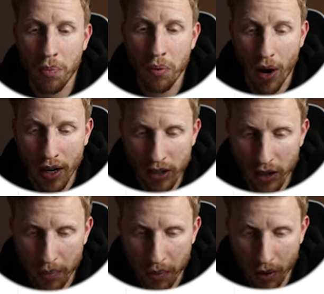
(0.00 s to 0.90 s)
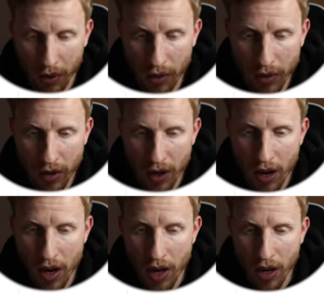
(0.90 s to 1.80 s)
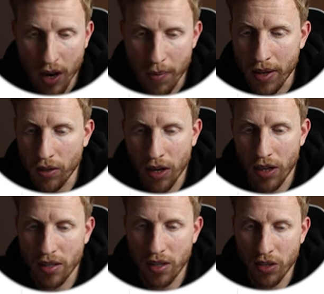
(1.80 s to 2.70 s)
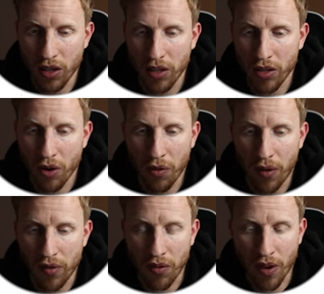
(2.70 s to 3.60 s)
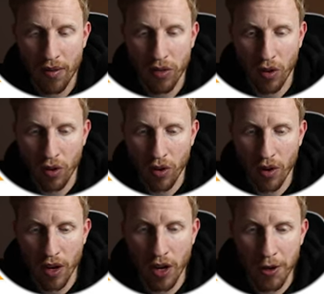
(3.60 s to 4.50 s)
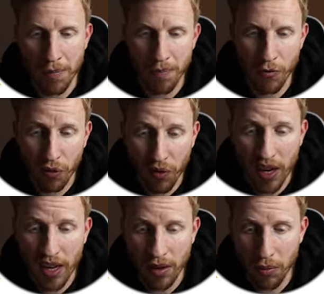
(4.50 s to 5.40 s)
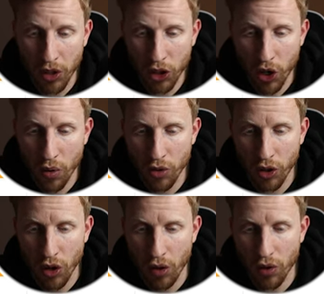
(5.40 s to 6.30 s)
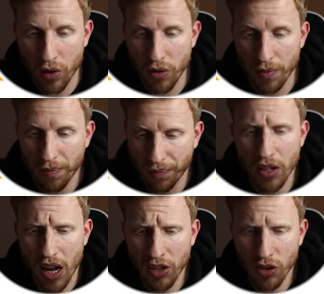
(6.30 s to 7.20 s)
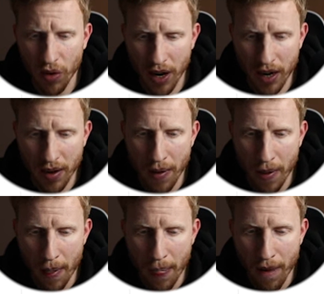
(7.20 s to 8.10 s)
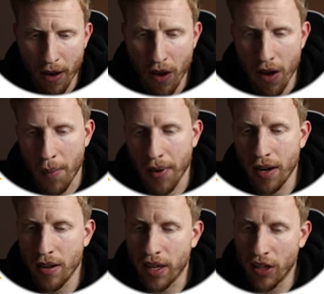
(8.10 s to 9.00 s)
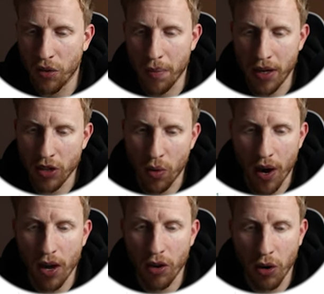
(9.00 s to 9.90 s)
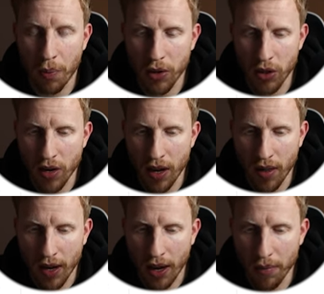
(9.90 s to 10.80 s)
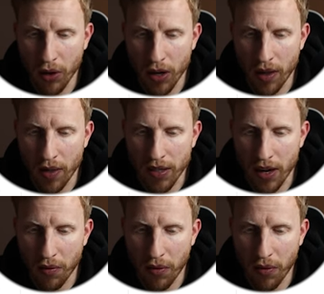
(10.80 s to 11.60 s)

price of the product. I mean, look at this. It's got a $55 fee, but it's $200. So that's great. I mean, this for me is quite a good opportunity. Like I'm looking at this and I'm